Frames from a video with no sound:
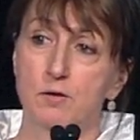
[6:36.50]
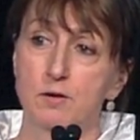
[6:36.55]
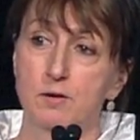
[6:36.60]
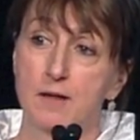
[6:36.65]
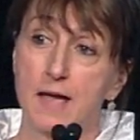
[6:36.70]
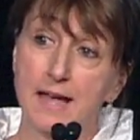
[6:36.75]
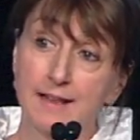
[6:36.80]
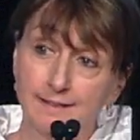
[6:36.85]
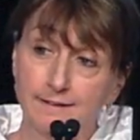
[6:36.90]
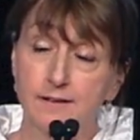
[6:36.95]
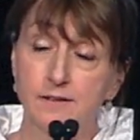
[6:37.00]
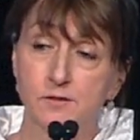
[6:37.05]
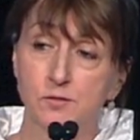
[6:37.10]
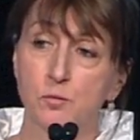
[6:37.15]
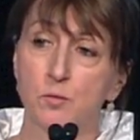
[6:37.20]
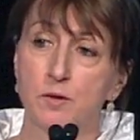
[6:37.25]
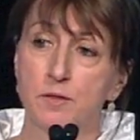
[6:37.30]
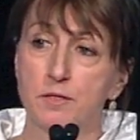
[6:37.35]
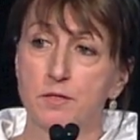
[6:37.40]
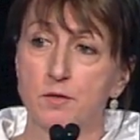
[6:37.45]
at least
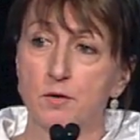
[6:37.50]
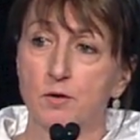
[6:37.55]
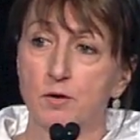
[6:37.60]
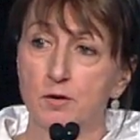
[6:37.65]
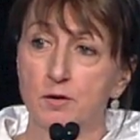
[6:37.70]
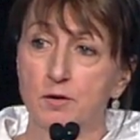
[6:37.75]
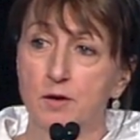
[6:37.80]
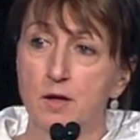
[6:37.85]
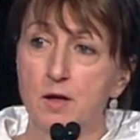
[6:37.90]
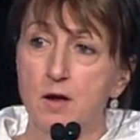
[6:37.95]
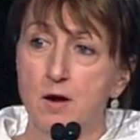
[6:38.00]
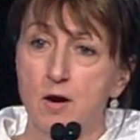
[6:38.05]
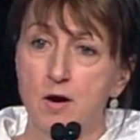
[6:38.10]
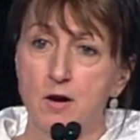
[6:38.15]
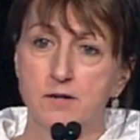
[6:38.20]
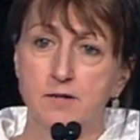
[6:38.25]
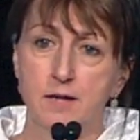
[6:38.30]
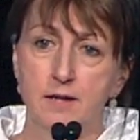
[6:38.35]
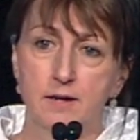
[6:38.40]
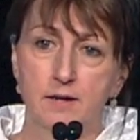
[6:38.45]
one third, are
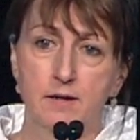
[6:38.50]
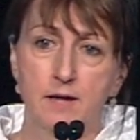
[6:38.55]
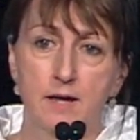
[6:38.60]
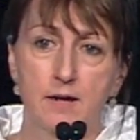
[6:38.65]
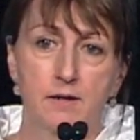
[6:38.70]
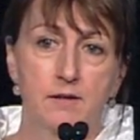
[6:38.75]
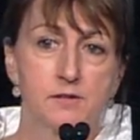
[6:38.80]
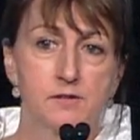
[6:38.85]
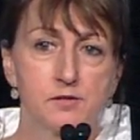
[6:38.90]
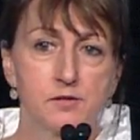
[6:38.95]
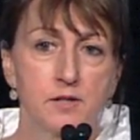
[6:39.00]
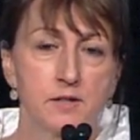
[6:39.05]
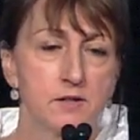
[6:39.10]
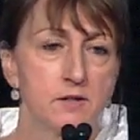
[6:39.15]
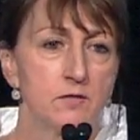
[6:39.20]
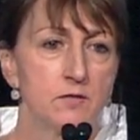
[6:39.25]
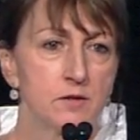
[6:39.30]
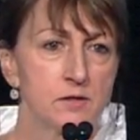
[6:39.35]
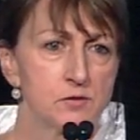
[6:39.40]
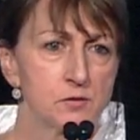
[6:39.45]
dedicated to
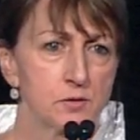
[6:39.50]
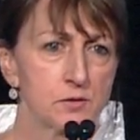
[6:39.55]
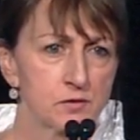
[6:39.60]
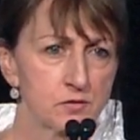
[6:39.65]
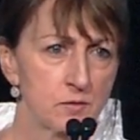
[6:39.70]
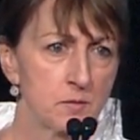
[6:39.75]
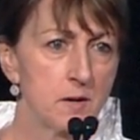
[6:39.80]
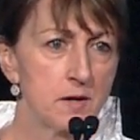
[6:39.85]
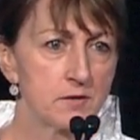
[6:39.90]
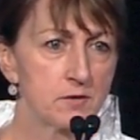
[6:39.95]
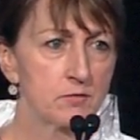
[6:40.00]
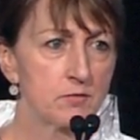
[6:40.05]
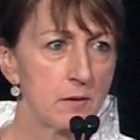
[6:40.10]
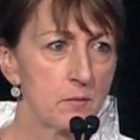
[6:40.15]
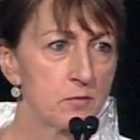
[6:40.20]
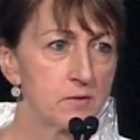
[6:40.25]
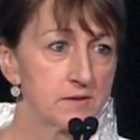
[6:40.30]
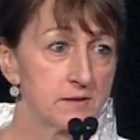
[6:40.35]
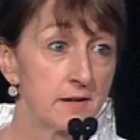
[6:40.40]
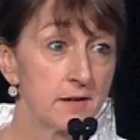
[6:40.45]
individuals from
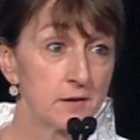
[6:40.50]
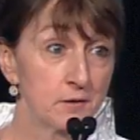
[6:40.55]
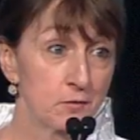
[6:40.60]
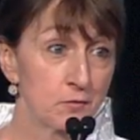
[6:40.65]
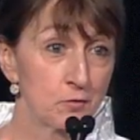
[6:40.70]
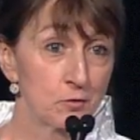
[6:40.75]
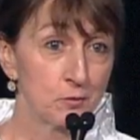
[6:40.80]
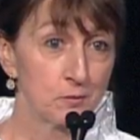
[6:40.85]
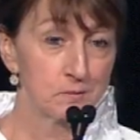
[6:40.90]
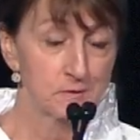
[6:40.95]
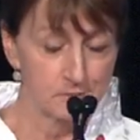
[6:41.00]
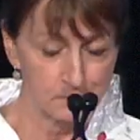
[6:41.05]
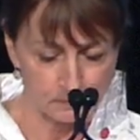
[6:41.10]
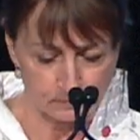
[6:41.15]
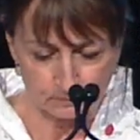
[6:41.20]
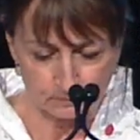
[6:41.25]
underrepresented groups.